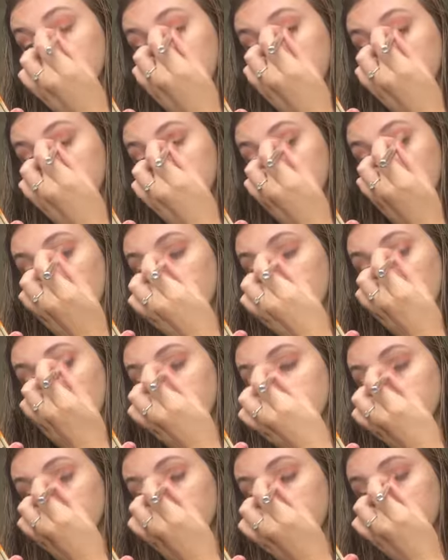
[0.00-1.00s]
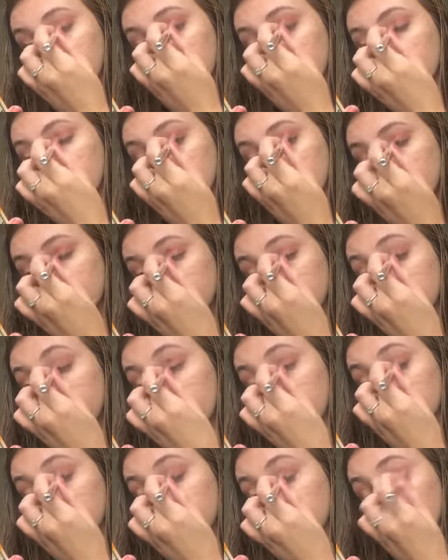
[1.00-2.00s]
I'm going to drag it
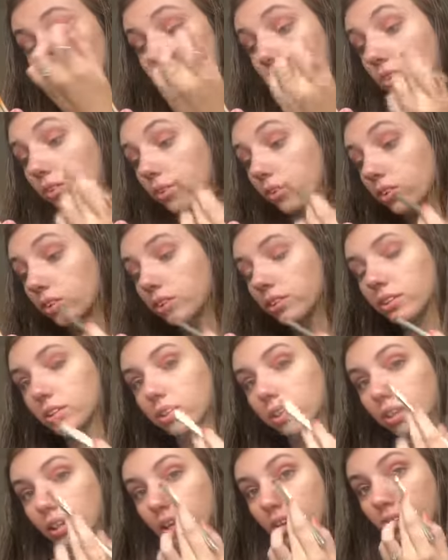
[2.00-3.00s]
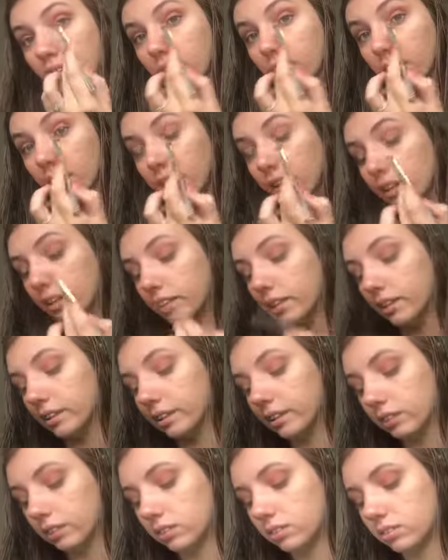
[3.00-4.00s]
down to the corner and
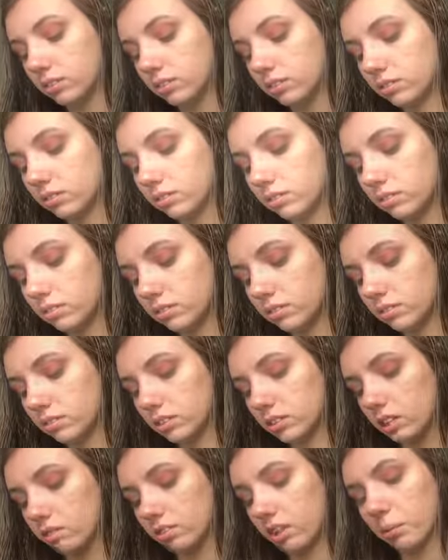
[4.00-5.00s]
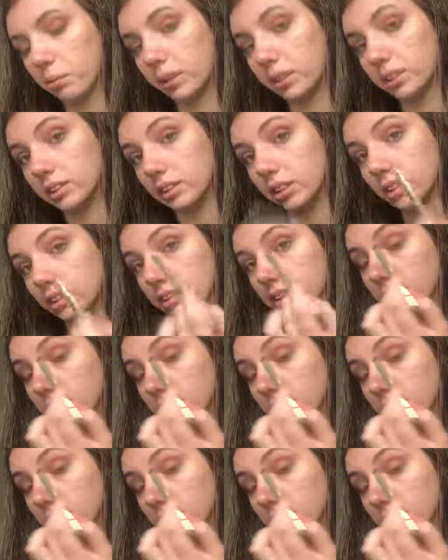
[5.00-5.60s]
in, if that makes any